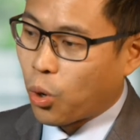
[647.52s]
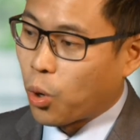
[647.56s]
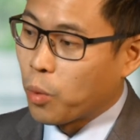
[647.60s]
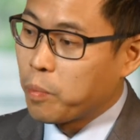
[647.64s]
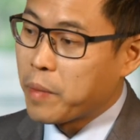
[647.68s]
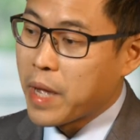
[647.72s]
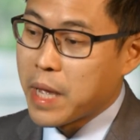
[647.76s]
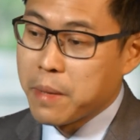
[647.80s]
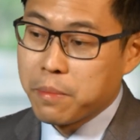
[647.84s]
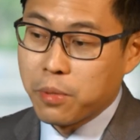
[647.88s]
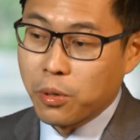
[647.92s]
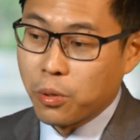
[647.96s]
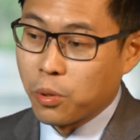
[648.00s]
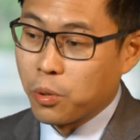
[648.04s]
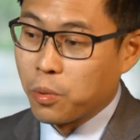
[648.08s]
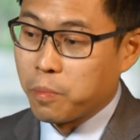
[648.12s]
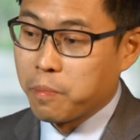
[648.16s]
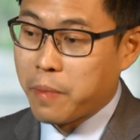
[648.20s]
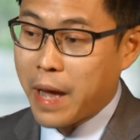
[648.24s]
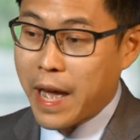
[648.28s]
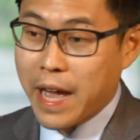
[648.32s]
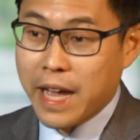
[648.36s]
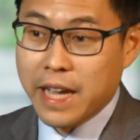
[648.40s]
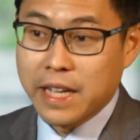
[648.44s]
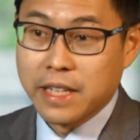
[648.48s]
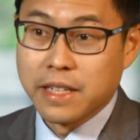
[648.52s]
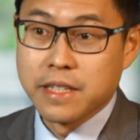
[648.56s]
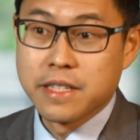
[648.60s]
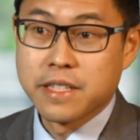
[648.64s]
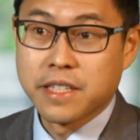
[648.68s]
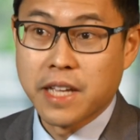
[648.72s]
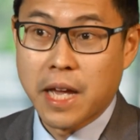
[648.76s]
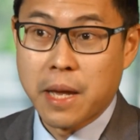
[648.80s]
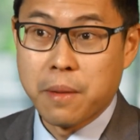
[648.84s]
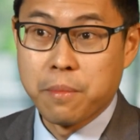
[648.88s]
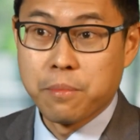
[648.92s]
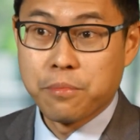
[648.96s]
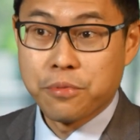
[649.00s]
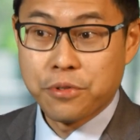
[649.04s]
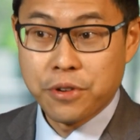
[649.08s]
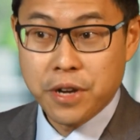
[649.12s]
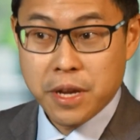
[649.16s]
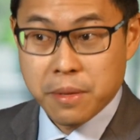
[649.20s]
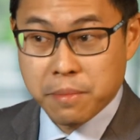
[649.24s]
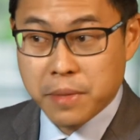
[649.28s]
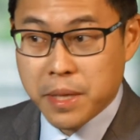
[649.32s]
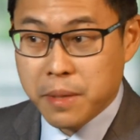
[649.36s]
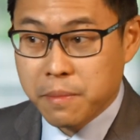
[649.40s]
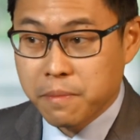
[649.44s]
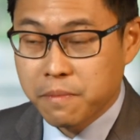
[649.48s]
people pay the same
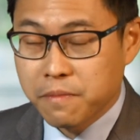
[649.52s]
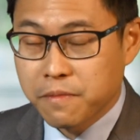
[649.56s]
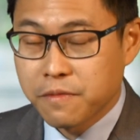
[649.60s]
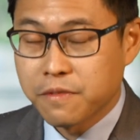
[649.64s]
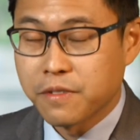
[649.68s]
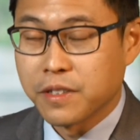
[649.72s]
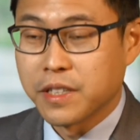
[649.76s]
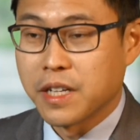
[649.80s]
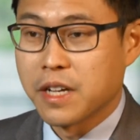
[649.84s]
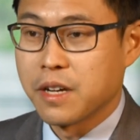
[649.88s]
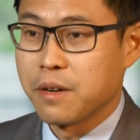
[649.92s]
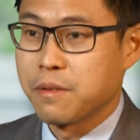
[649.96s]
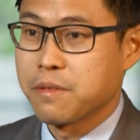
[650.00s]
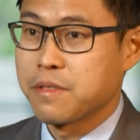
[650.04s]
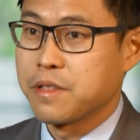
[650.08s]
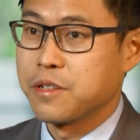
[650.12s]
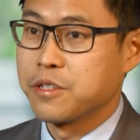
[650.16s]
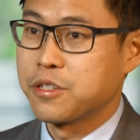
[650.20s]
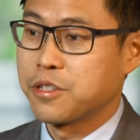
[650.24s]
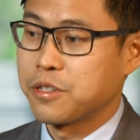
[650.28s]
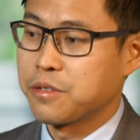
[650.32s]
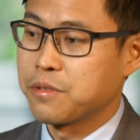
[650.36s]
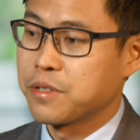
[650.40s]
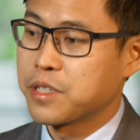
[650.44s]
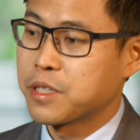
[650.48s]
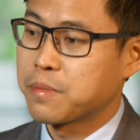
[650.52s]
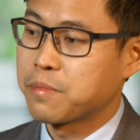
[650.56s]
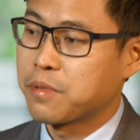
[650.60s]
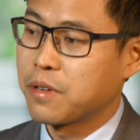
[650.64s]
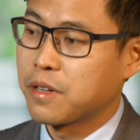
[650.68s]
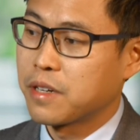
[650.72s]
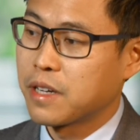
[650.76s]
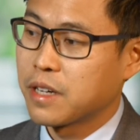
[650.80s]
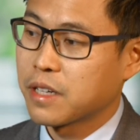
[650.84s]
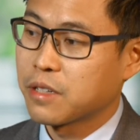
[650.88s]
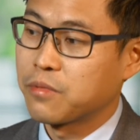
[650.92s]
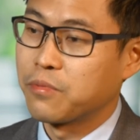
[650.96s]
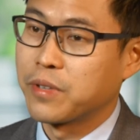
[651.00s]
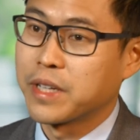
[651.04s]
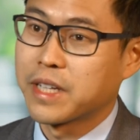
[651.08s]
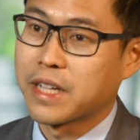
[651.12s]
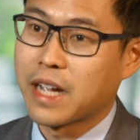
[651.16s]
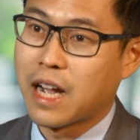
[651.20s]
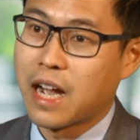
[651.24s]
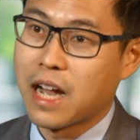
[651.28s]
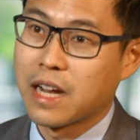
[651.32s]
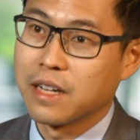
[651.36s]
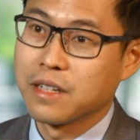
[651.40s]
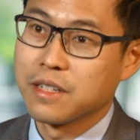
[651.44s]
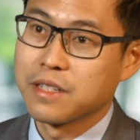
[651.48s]
premium for the health insurance product,
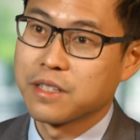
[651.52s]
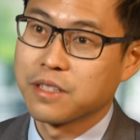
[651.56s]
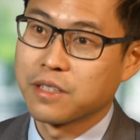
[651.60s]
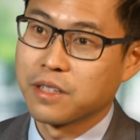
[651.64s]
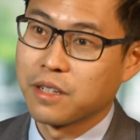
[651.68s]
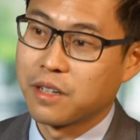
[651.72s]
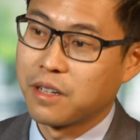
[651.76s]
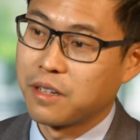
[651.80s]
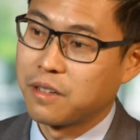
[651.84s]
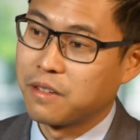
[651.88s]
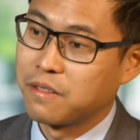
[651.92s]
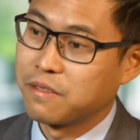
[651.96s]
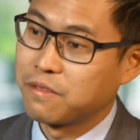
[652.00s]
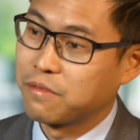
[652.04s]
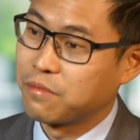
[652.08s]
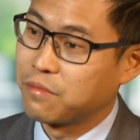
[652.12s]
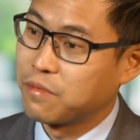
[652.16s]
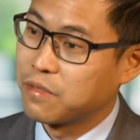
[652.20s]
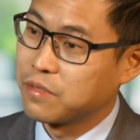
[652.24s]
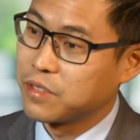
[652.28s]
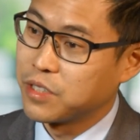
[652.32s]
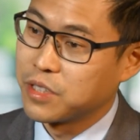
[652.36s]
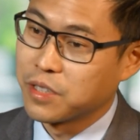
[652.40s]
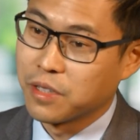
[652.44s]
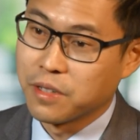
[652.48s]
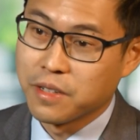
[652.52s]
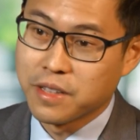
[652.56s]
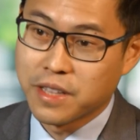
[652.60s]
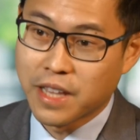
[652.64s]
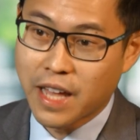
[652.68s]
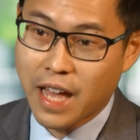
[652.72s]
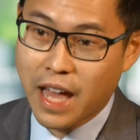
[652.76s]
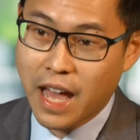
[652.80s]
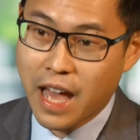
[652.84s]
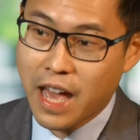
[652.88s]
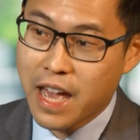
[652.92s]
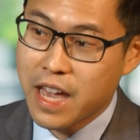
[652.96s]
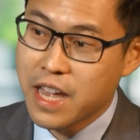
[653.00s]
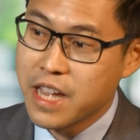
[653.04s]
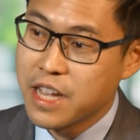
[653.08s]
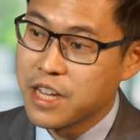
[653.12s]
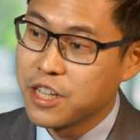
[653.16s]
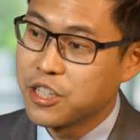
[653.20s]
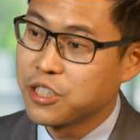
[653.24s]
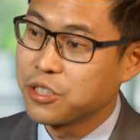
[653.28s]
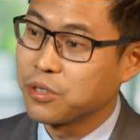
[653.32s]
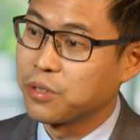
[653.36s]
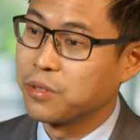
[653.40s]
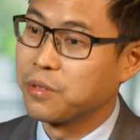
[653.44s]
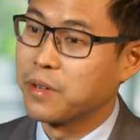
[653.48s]
regardless of the
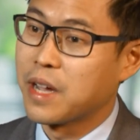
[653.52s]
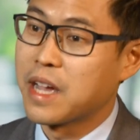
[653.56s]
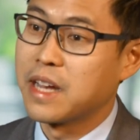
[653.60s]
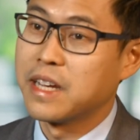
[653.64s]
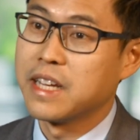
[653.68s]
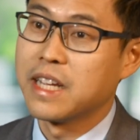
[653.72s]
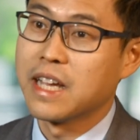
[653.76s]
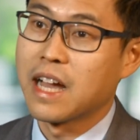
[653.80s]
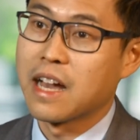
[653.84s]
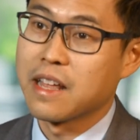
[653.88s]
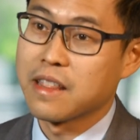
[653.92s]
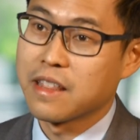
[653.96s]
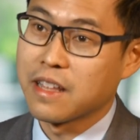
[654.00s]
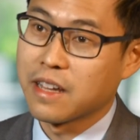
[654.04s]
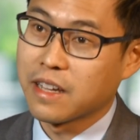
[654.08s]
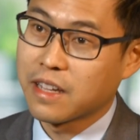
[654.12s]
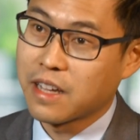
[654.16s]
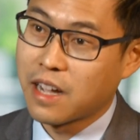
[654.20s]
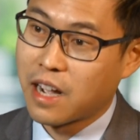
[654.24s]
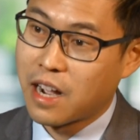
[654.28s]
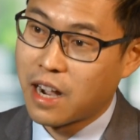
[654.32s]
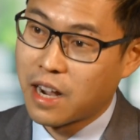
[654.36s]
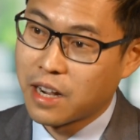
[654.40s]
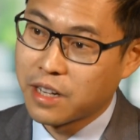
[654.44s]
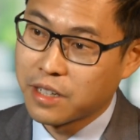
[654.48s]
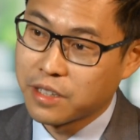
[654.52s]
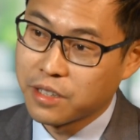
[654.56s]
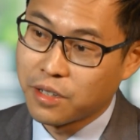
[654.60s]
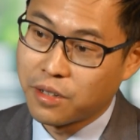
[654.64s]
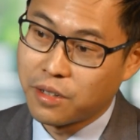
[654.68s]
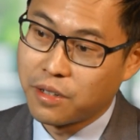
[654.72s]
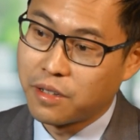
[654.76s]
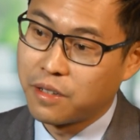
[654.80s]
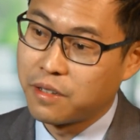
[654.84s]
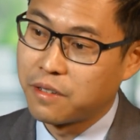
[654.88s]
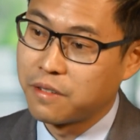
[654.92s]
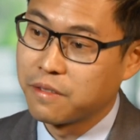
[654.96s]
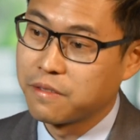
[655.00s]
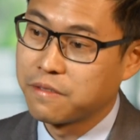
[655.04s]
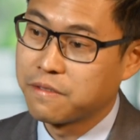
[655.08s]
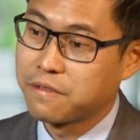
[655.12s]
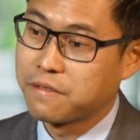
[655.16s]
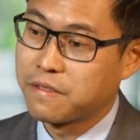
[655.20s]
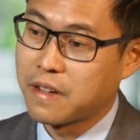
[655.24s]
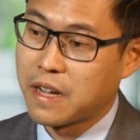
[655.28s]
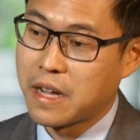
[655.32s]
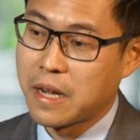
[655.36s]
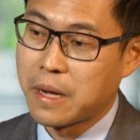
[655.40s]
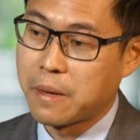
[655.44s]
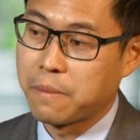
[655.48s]
age or any other kind of
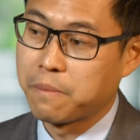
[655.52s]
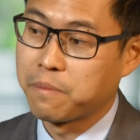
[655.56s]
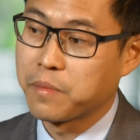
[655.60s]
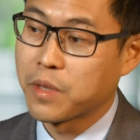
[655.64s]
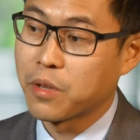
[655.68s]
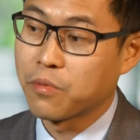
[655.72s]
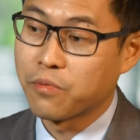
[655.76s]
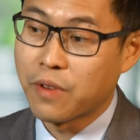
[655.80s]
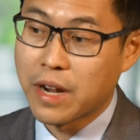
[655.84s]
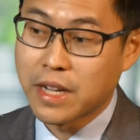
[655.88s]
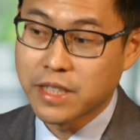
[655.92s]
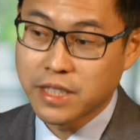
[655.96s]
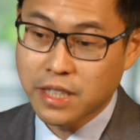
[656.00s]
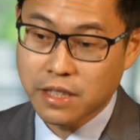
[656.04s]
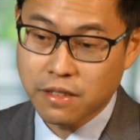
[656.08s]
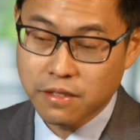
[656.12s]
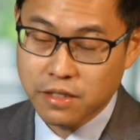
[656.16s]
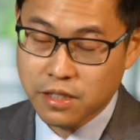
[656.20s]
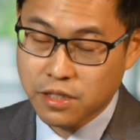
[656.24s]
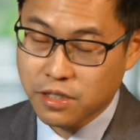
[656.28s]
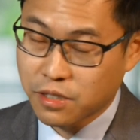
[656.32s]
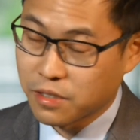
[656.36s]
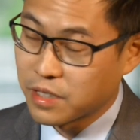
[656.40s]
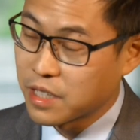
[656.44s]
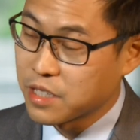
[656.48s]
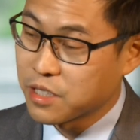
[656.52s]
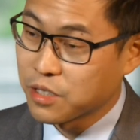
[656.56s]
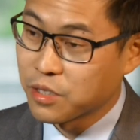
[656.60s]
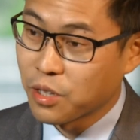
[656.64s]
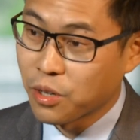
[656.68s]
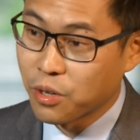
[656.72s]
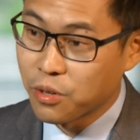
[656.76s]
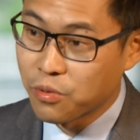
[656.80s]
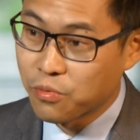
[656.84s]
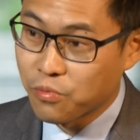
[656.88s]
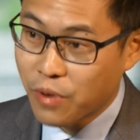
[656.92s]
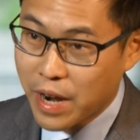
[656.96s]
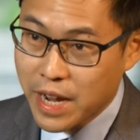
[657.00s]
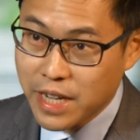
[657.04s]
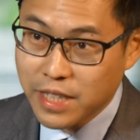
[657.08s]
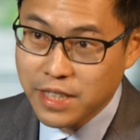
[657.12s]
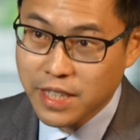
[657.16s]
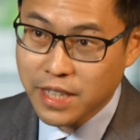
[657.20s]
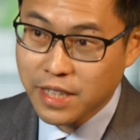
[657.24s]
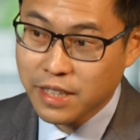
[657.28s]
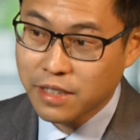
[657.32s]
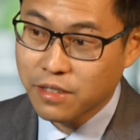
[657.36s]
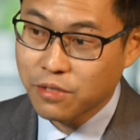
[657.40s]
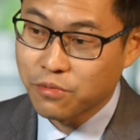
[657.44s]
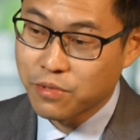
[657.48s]
rating. So there's no
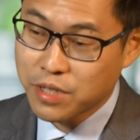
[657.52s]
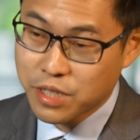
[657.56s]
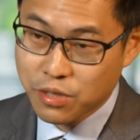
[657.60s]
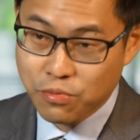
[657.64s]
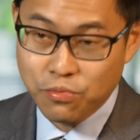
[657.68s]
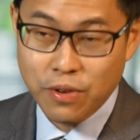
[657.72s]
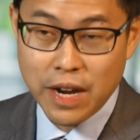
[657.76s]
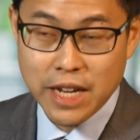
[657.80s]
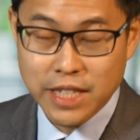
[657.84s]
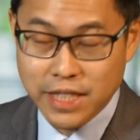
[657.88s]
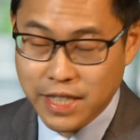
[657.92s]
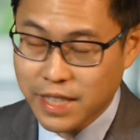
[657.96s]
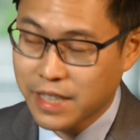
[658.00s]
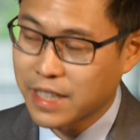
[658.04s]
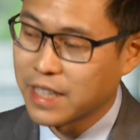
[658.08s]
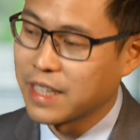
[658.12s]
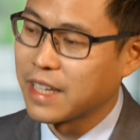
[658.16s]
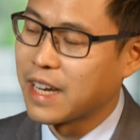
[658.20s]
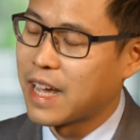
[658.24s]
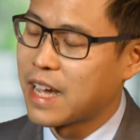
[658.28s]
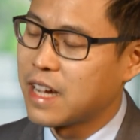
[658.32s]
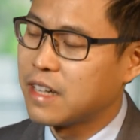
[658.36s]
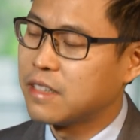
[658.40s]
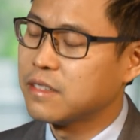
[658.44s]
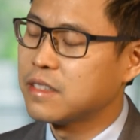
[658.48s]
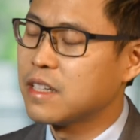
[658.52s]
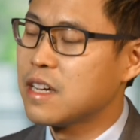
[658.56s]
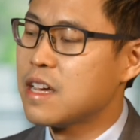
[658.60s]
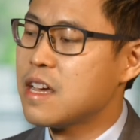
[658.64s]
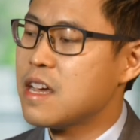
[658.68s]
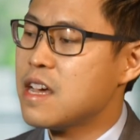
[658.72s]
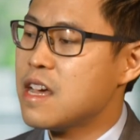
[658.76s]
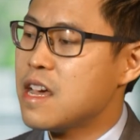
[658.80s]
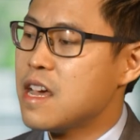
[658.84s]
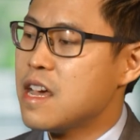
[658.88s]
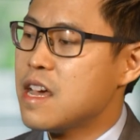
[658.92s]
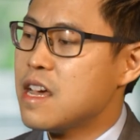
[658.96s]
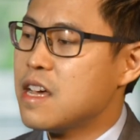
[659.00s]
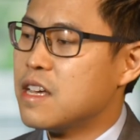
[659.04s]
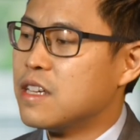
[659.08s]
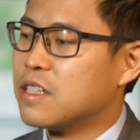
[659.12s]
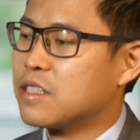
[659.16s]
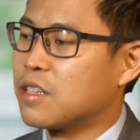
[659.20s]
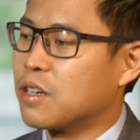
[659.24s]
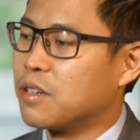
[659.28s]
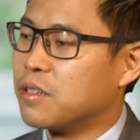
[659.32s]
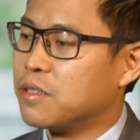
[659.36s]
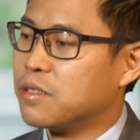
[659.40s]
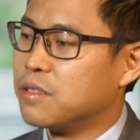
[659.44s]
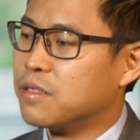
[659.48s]
risk rating allowed.
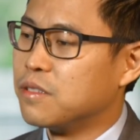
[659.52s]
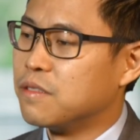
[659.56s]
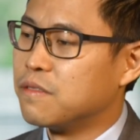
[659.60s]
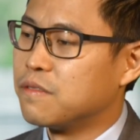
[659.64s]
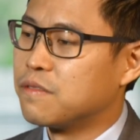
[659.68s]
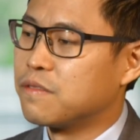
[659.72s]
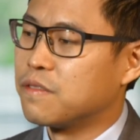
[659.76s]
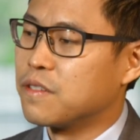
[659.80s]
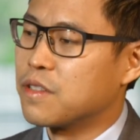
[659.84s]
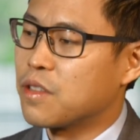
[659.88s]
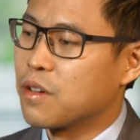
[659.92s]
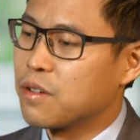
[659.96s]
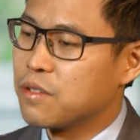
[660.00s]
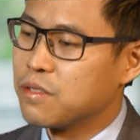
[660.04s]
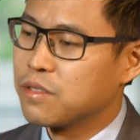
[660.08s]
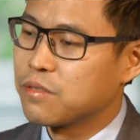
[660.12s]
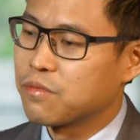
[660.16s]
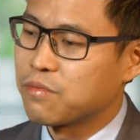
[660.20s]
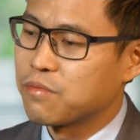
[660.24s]
So for those